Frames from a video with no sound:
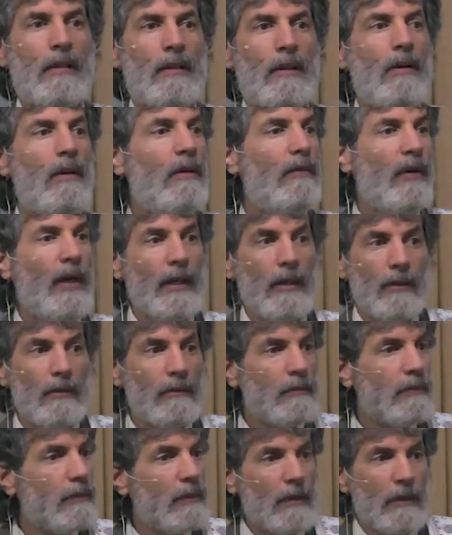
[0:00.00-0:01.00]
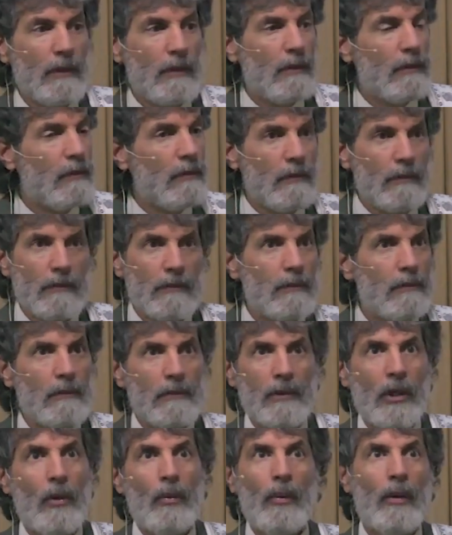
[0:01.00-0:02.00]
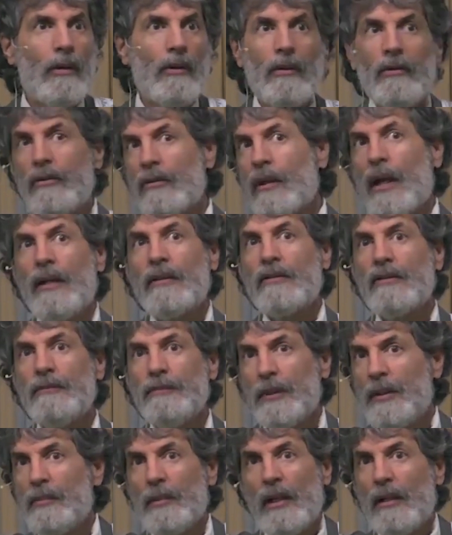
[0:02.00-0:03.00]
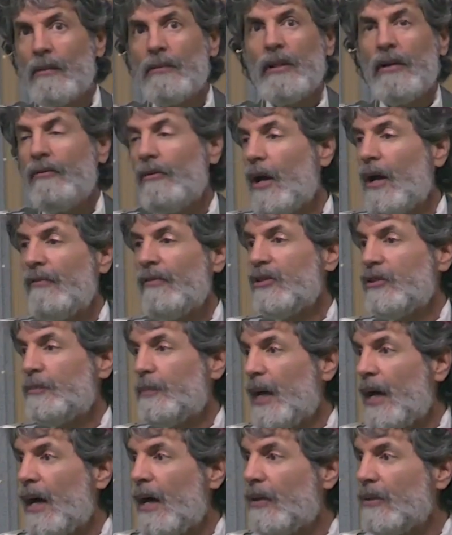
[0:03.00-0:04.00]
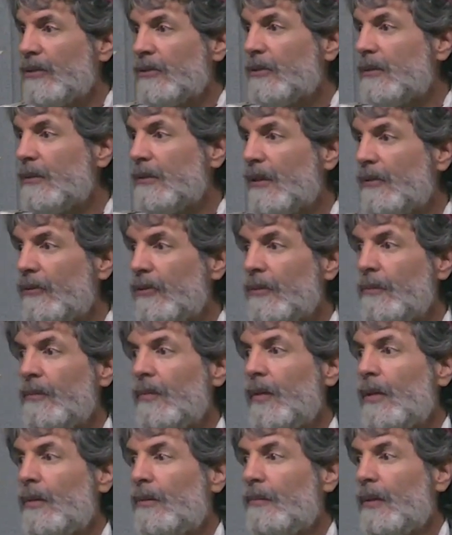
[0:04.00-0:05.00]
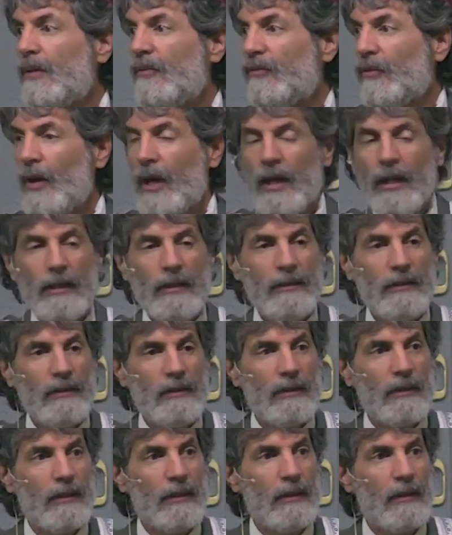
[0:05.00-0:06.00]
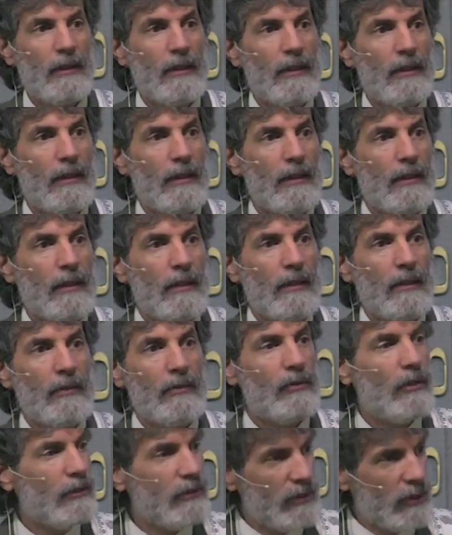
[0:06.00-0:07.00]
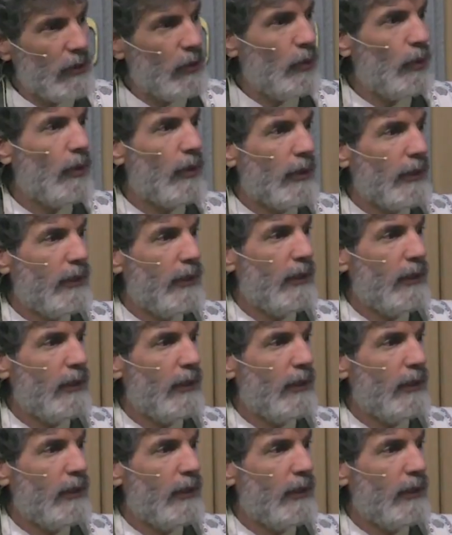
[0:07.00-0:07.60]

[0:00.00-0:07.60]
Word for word: Oh, if I don't go where there's lots of people, I'll never have a spouse or I'll never make friends. Trust the Lord.